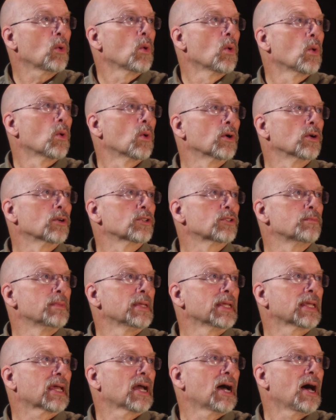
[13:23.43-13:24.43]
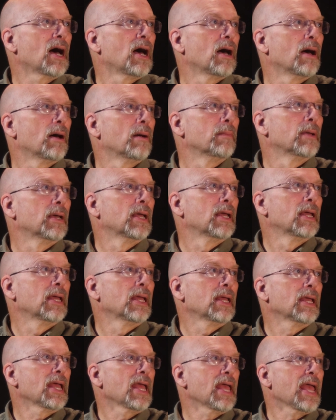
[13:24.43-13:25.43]
ORs become
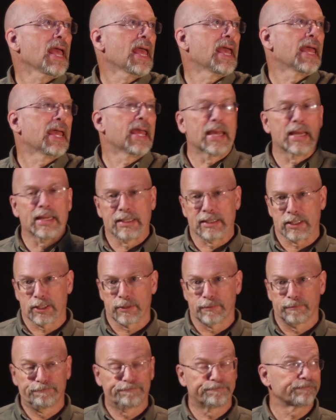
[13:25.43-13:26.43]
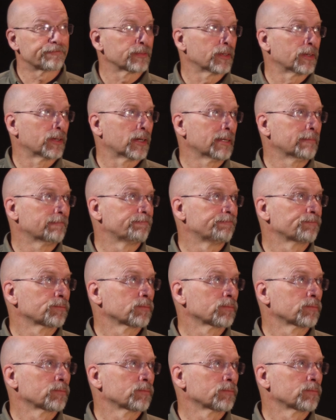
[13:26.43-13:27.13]
ANDs, all right?